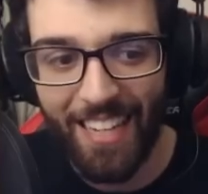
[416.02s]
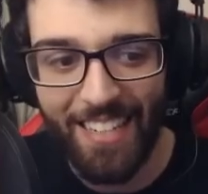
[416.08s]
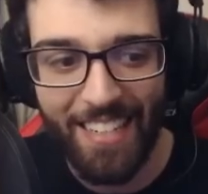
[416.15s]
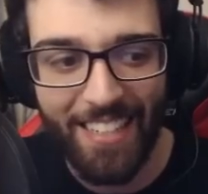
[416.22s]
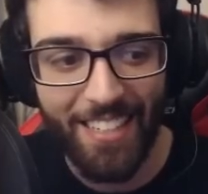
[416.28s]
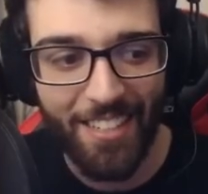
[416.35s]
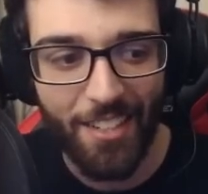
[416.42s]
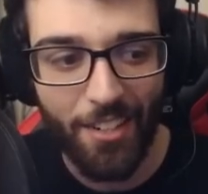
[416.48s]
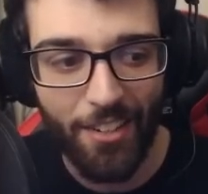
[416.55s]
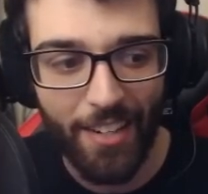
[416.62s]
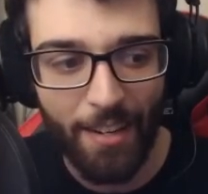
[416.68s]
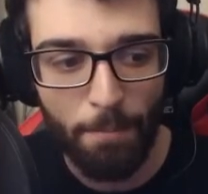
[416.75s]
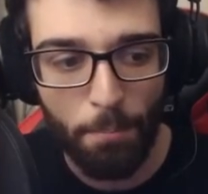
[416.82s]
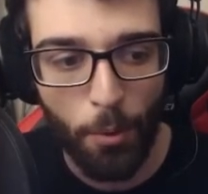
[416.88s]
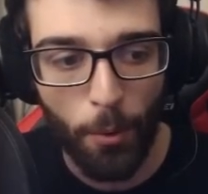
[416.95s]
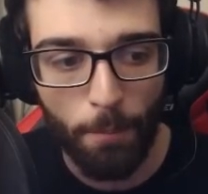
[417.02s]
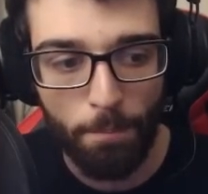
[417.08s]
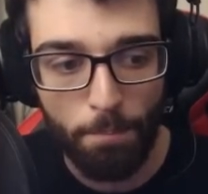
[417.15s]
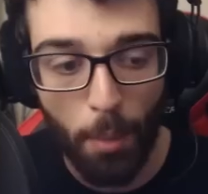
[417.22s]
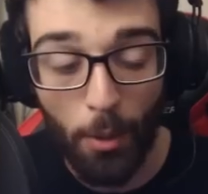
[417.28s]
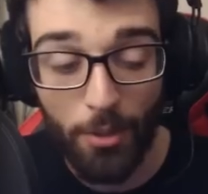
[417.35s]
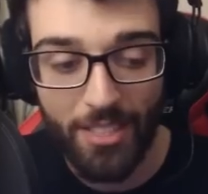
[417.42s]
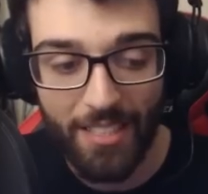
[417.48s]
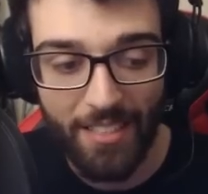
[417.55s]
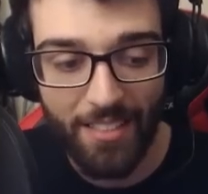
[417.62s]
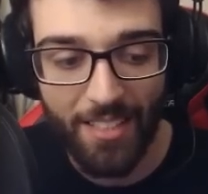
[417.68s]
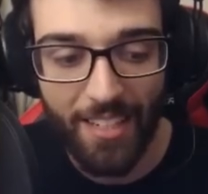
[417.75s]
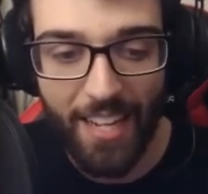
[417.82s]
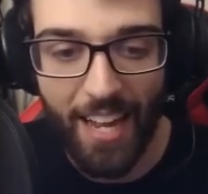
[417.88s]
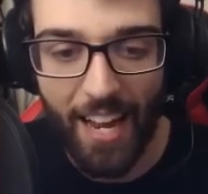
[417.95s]
needed to go and put bots
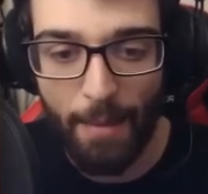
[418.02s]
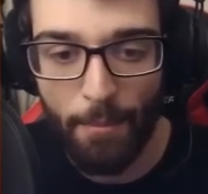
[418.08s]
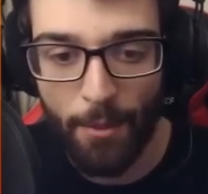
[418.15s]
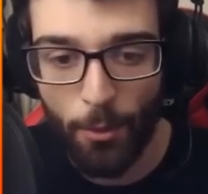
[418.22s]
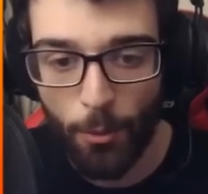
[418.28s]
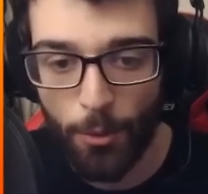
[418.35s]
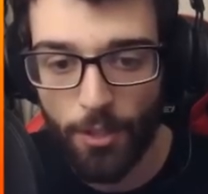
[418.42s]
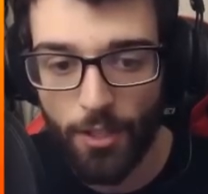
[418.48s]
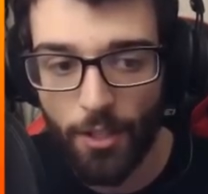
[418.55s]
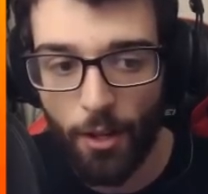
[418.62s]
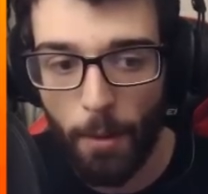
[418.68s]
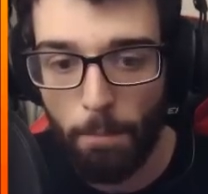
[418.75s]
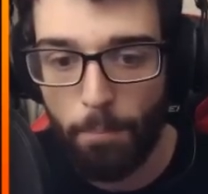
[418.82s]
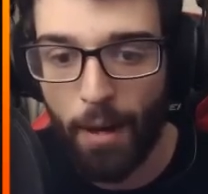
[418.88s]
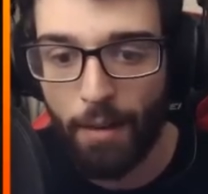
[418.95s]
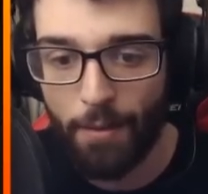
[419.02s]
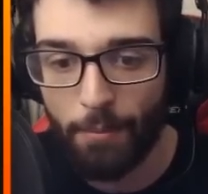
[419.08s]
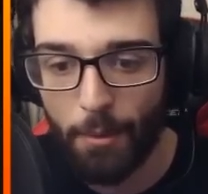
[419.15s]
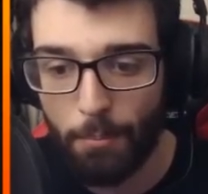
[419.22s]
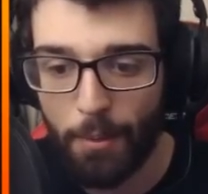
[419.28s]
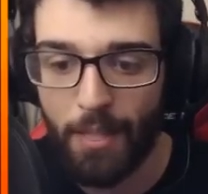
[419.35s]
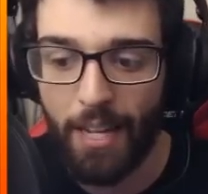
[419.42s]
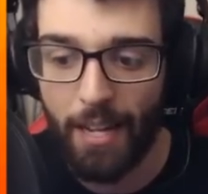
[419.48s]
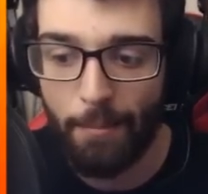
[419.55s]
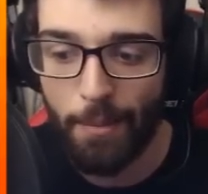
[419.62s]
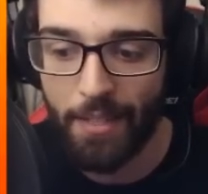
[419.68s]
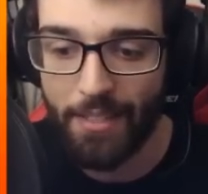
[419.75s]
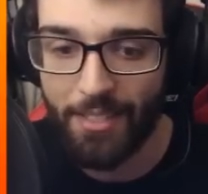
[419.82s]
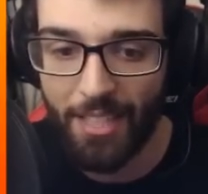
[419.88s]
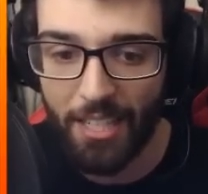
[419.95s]
into the game in order to go and buff up the player
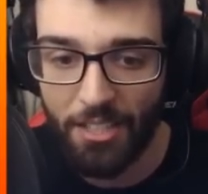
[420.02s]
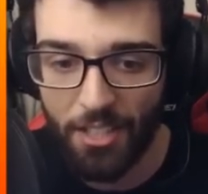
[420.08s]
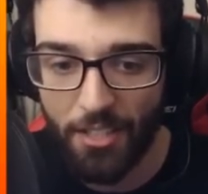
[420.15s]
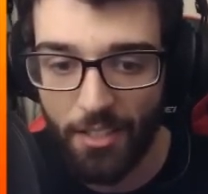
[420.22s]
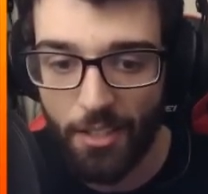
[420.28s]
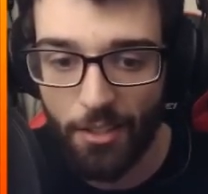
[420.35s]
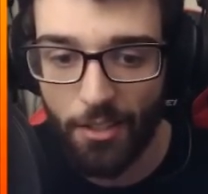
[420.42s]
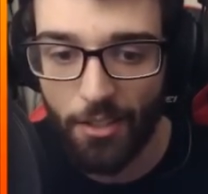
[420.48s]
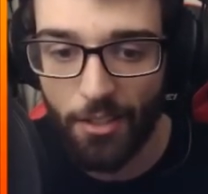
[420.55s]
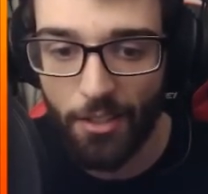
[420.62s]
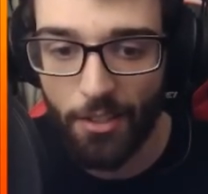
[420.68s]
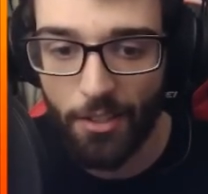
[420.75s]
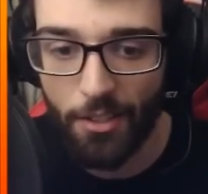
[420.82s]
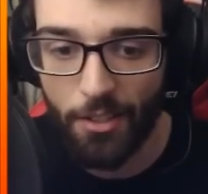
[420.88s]
base. So as you can go and see,